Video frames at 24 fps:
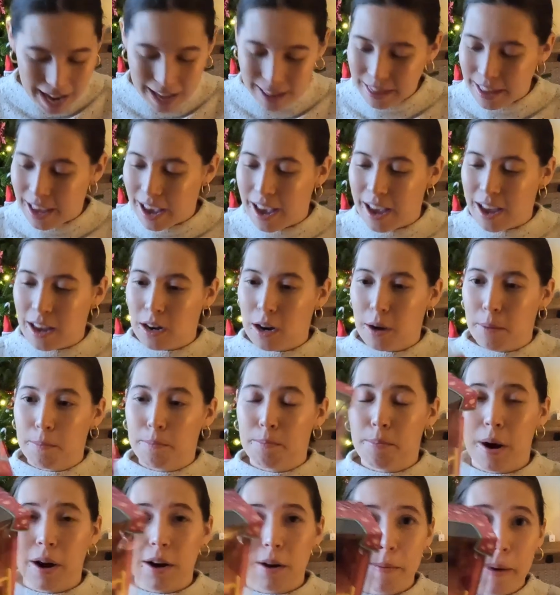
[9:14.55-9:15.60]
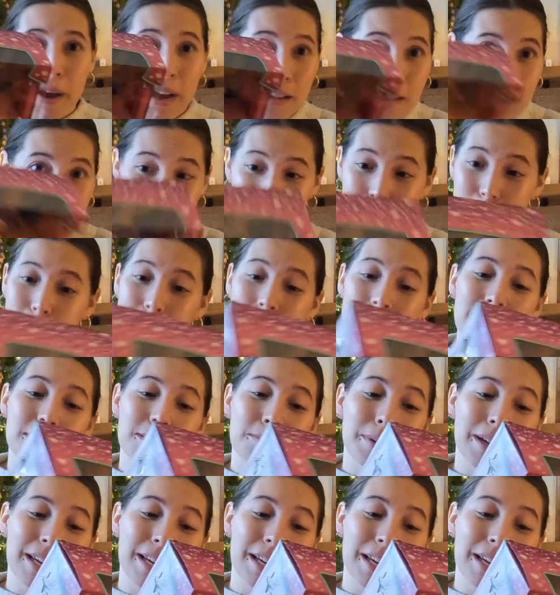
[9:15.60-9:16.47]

And then bunk beds, because